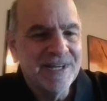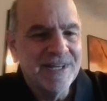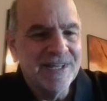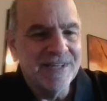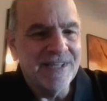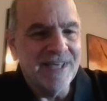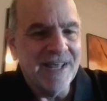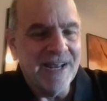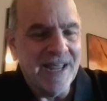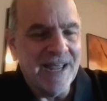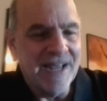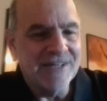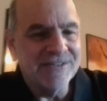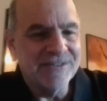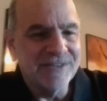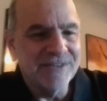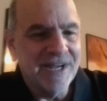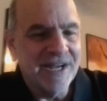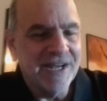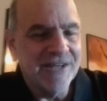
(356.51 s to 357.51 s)
that
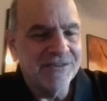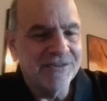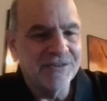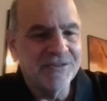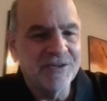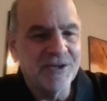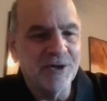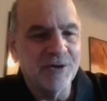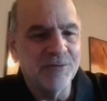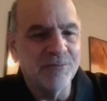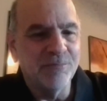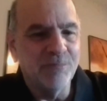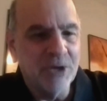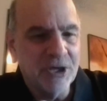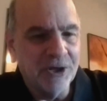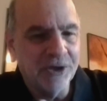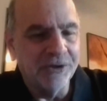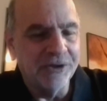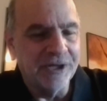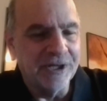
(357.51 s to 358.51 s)
actually has its own
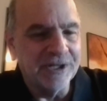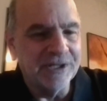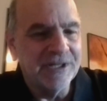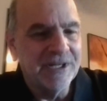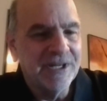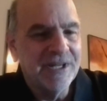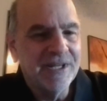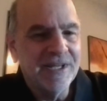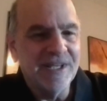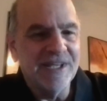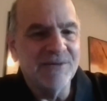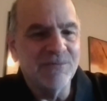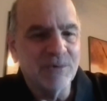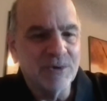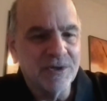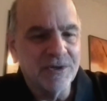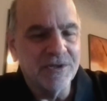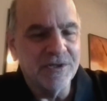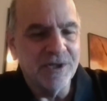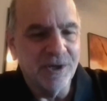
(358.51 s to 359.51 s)
building, and
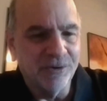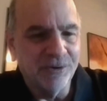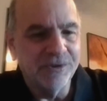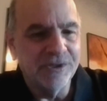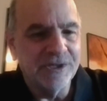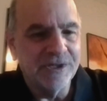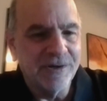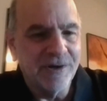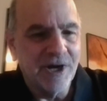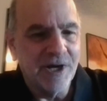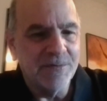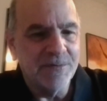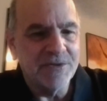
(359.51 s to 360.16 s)
we're the only Crime